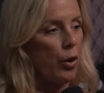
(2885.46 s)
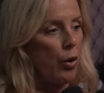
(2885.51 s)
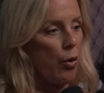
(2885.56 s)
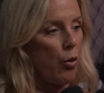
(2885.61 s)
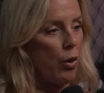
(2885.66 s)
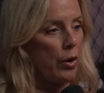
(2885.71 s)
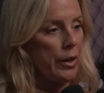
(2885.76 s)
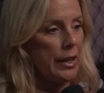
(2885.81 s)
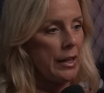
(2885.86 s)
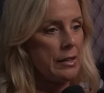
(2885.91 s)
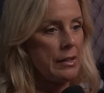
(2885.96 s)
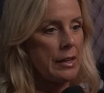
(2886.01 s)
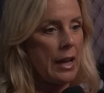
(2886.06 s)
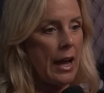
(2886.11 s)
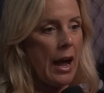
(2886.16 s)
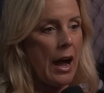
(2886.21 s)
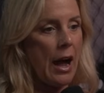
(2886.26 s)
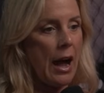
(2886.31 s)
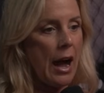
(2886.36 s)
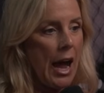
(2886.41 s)
to Courtney and
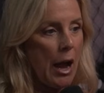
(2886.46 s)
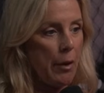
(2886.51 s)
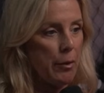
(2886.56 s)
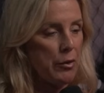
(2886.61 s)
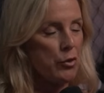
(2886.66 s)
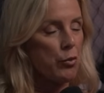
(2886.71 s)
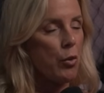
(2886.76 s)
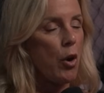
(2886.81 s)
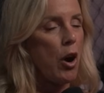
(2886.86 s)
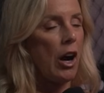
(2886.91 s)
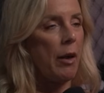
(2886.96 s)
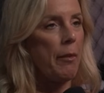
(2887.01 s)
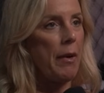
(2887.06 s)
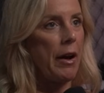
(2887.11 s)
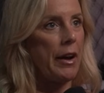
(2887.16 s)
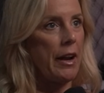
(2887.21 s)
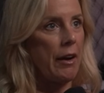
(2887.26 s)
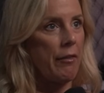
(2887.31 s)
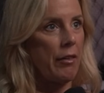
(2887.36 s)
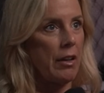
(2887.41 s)
say I was wrong
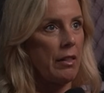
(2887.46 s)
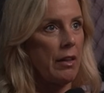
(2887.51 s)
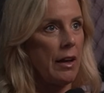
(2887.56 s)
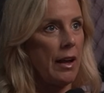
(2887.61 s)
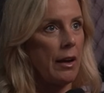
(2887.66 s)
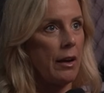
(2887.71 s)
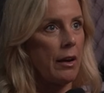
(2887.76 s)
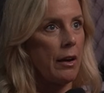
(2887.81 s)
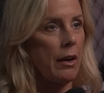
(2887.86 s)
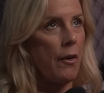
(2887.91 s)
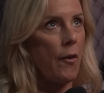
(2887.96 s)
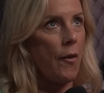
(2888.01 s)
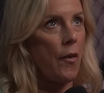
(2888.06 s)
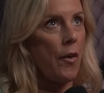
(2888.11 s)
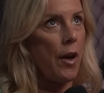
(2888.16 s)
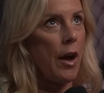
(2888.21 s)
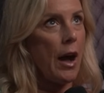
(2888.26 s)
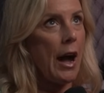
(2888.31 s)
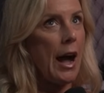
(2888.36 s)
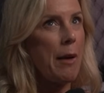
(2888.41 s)
about everything. Mm
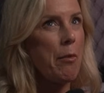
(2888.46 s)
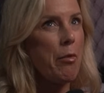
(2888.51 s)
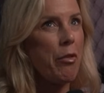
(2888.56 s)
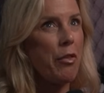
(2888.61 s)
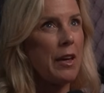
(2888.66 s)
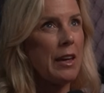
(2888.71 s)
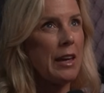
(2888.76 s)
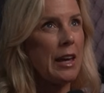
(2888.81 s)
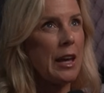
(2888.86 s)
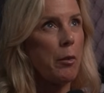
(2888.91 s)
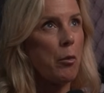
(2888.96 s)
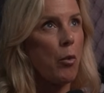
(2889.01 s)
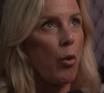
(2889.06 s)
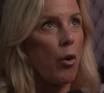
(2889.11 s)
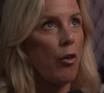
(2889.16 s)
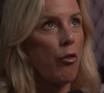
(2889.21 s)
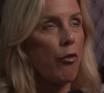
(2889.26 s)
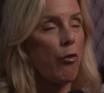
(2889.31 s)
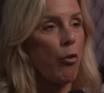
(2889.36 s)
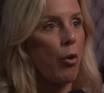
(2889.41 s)
-hmm. I'm thinking
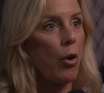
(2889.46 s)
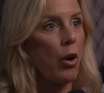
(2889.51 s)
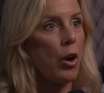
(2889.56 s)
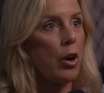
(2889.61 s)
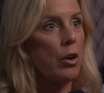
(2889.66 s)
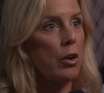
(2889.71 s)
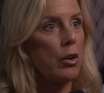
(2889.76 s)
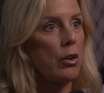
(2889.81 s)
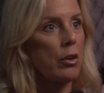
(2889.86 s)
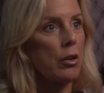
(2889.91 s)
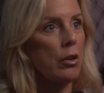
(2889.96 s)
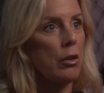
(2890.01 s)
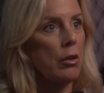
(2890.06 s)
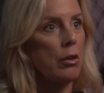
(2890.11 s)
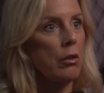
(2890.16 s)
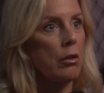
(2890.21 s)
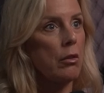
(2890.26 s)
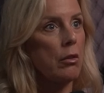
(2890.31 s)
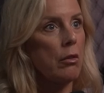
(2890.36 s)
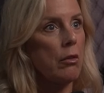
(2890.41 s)
more for
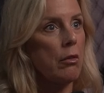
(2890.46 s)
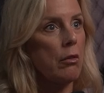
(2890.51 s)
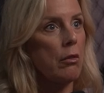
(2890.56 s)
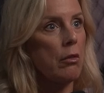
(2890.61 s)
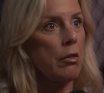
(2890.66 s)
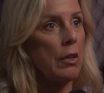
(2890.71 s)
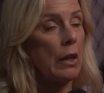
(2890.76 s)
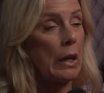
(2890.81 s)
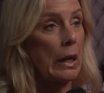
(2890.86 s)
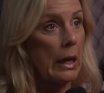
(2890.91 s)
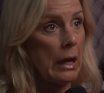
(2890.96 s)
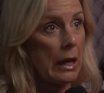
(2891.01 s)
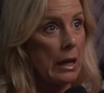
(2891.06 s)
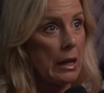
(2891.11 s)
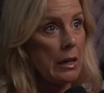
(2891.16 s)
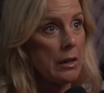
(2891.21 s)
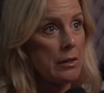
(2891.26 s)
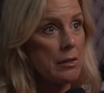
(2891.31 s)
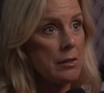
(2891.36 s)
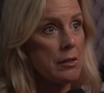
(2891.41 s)
the
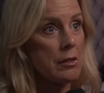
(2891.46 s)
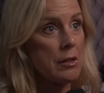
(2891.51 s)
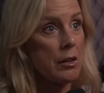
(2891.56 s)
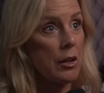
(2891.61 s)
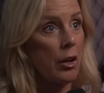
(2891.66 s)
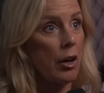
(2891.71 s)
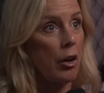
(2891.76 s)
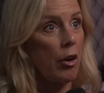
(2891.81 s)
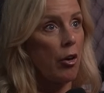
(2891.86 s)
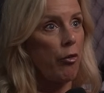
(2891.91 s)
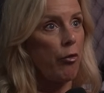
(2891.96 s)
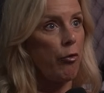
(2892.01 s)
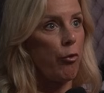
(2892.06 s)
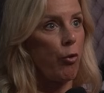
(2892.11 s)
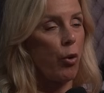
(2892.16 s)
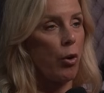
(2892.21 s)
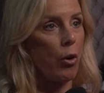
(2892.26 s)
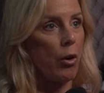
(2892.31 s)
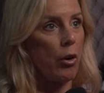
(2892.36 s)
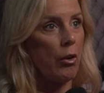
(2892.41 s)
kids,
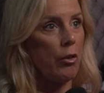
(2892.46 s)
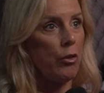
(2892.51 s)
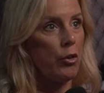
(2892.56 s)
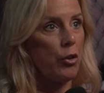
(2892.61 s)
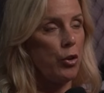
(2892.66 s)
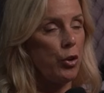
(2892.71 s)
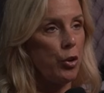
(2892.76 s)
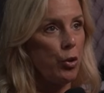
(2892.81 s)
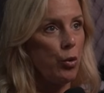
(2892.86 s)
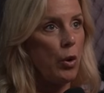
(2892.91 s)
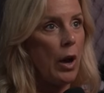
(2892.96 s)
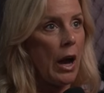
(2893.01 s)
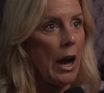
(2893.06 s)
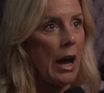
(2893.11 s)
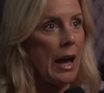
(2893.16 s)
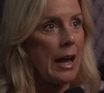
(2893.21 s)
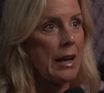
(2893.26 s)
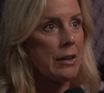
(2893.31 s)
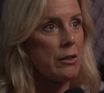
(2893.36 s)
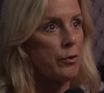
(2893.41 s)
for you
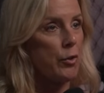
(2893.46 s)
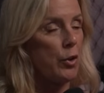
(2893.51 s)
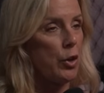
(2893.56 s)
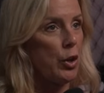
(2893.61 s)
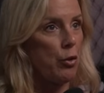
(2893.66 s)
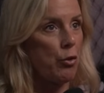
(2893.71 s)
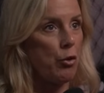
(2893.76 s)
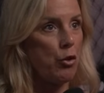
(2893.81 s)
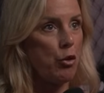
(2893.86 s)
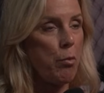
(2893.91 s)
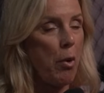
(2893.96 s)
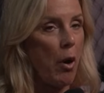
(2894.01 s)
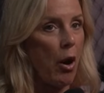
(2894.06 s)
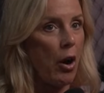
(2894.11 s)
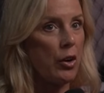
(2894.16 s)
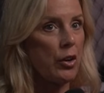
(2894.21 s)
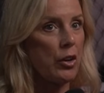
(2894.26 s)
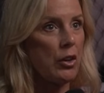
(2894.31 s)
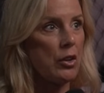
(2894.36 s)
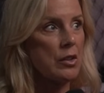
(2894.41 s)
guys, for your new
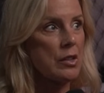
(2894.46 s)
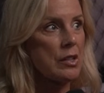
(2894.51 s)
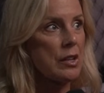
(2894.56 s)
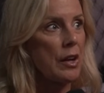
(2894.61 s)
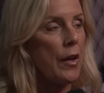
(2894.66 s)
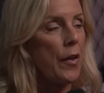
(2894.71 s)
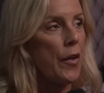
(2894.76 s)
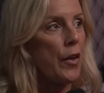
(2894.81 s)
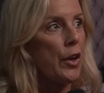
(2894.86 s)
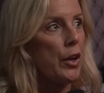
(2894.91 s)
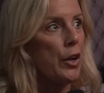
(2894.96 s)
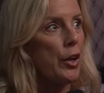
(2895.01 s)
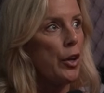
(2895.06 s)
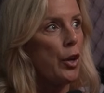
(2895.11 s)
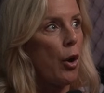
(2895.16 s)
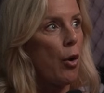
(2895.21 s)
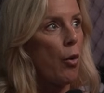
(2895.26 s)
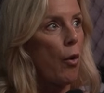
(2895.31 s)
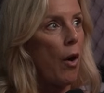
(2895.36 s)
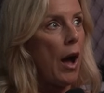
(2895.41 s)
partners.
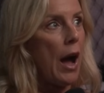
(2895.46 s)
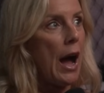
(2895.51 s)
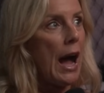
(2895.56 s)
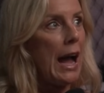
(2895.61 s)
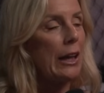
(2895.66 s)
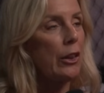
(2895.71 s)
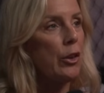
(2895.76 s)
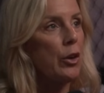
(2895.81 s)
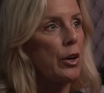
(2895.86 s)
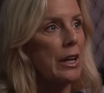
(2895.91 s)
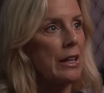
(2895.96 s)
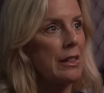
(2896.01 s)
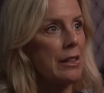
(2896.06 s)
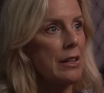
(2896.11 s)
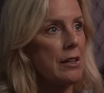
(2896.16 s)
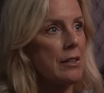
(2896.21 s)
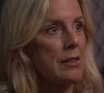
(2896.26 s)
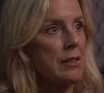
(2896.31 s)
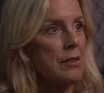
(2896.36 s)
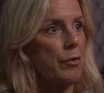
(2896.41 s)
You know, I look
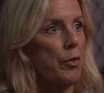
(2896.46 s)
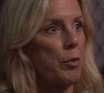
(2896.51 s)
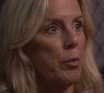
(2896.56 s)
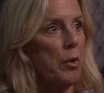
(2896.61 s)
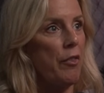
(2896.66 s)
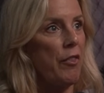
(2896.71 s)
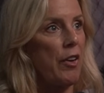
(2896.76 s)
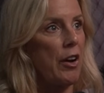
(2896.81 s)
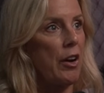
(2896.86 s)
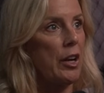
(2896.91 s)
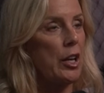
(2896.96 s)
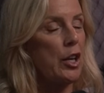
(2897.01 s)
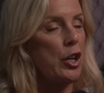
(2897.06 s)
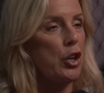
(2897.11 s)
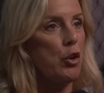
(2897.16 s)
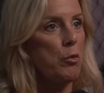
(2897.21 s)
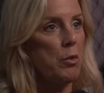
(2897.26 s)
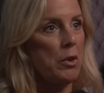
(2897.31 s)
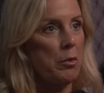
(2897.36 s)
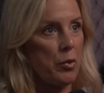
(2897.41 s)
at this from a very
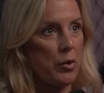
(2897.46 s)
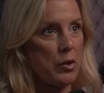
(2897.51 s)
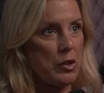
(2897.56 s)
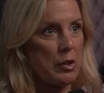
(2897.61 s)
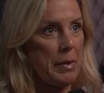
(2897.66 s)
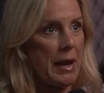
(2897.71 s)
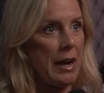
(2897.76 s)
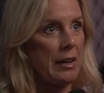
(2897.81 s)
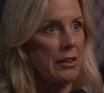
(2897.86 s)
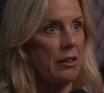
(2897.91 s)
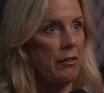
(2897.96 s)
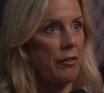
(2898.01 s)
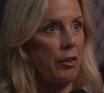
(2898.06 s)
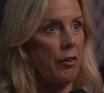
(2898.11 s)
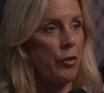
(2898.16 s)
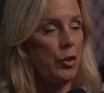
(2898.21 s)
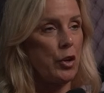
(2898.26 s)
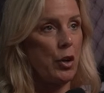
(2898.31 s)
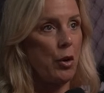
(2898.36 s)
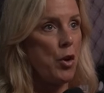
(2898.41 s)
human perspective
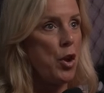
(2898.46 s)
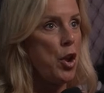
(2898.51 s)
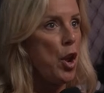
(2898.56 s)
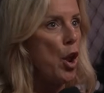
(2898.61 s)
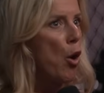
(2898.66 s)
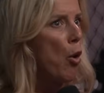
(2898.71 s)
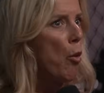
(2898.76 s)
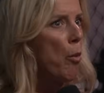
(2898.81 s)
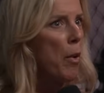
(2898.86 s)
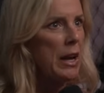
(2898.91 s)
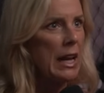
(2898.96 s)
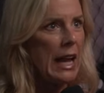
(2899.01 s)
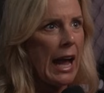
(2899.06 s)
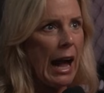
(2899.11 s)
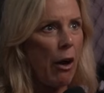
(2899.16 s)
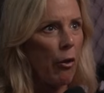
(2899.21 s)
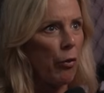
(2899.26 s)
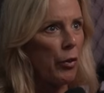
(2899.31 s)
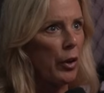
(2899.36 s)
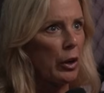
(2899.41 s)
of, you know,
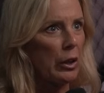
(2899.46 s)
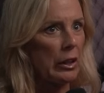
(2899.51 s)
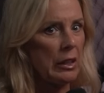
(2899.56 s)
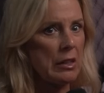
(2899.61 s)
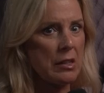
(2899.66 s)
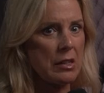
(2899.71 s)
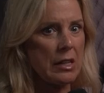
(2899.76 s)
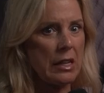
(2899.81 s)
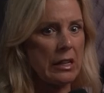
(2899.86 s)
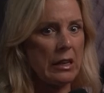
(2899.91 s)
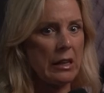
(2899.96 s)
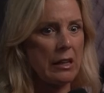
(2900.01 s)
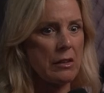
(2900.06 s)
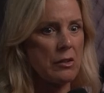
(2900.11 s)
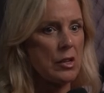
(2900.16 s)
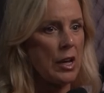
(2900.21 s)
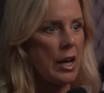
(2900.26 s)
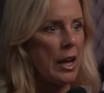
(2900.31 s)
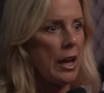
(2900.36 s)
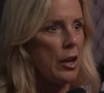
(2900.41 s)
nobody out there listening to
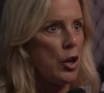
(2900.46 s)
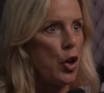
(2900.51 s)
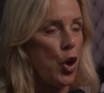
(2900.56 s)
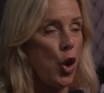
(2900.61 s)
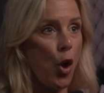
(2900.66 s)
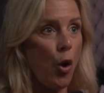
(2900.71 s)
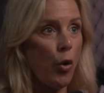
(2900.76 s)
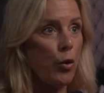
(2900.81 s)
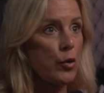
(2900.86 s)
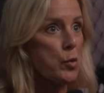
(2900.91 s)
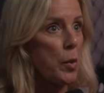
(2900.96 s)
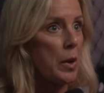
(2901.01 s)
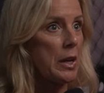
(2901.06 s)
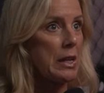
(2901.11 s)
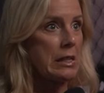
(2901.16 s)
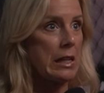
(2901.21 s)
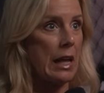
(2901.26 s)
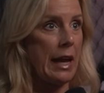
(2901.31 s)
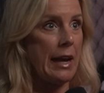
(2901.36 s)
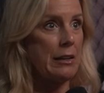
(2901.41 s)
this knows
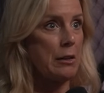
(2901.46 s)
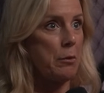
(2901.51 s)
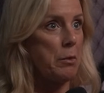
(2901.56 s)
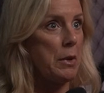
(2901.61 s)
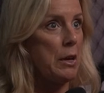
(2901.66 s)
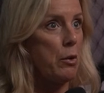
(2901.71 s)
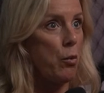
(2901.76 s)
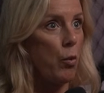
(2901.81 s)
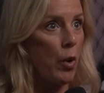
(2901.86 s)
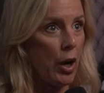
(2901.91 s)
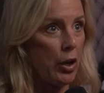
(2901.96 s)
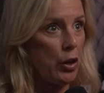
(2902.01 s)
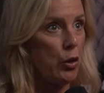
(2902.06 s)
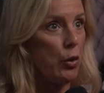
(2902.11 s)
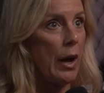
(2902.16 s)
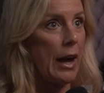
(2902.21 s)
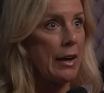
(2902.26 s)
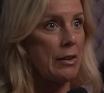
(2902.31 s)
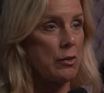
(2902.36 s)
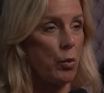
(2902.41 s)
what it's like to be where
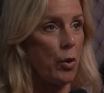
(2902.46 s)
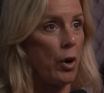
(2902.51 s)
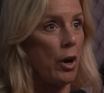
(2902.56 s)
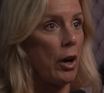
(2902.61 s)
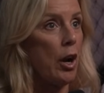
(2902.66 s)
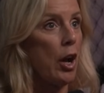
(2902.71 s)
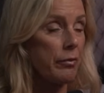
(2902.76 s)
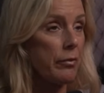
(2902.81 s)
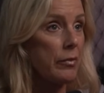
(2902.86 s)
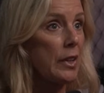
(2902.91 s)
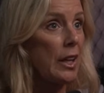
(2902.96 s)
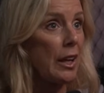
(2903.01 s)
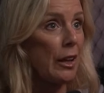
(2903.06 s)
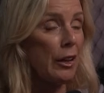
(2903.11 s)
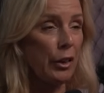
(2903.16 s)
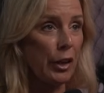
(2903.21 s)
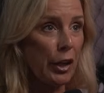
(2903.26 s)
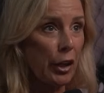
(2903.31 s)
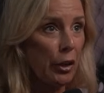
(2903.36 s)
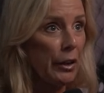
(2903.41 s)
you guys were.
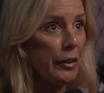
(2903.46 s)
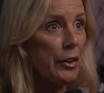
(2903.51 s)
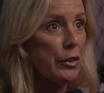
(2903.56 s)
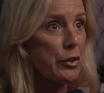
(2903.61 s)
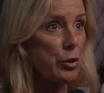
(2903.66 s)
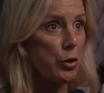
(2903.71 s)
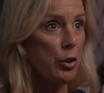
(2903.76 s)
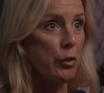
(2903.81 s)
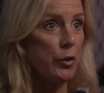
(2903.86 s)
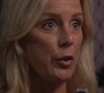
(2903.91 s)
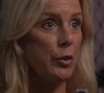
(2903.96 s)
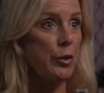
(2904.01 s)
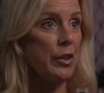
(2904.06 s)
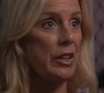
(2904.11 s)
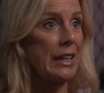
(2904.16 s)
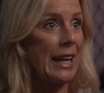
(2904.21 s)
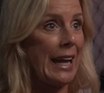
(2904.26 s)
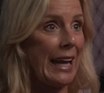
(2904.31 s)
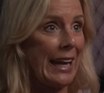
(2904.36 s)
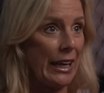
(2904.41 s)
Clearly, the two of you
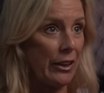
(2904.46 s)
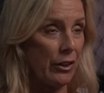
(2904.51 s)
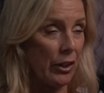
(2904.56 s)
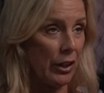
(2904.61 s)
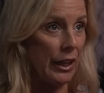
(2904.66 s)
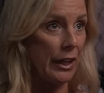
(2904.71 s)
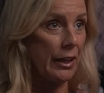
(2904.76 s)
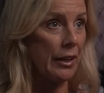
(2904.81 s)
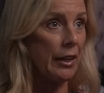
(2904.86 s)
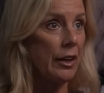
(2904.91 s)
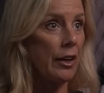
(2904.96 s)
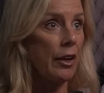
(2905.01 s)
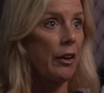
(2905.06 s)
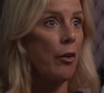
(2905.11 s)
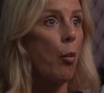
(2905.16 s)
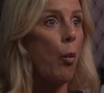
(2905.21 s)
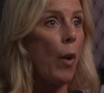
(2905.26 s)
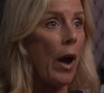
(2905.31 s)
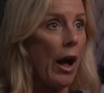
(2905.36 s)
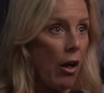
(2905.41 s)
didn't handle it
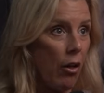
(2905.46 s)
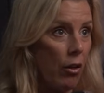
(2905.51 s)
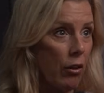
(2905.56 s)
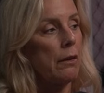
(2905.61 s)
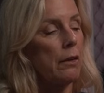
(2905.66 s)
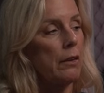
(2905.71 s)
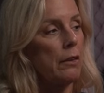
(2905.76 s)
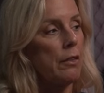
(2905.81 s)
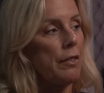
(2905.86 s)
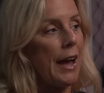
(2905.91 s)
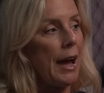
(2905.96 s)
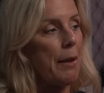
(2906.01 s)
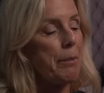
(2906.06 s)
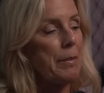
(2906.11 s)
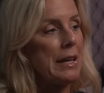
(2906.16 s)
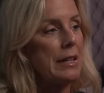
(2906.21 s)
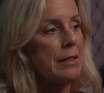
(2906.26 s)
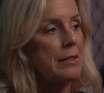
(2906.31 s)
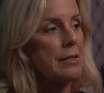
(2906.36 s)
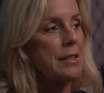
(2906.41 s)
mm -hmm. well.
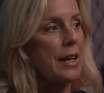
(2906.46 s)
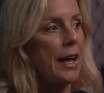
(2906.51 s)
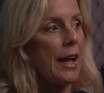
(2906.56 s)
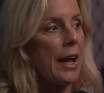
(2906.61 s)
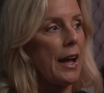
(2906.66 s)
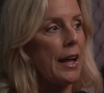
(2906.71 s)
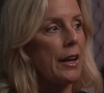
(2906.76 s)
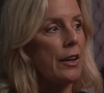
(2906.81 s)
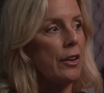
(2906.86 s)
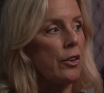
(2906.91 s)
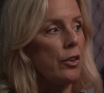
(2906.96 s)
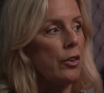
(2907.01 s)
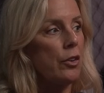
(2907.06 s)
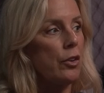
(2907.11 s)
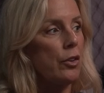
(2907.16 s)
That being said,